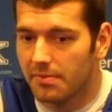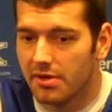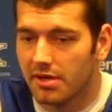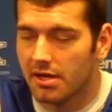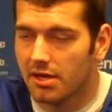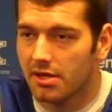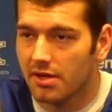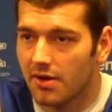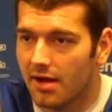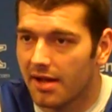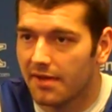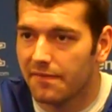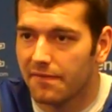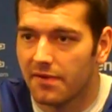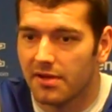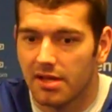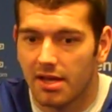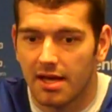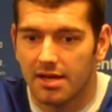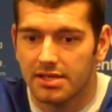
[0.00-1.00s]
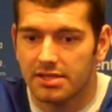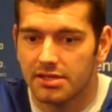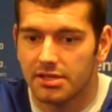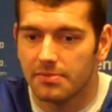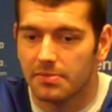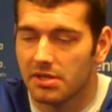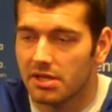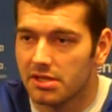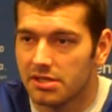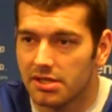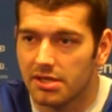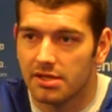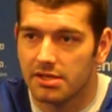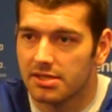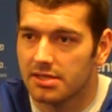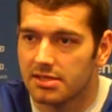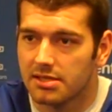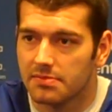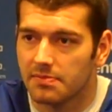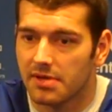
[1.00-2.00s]
But you know, I had fun last year. But this year has
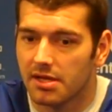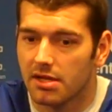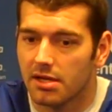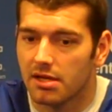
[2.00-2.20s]
just been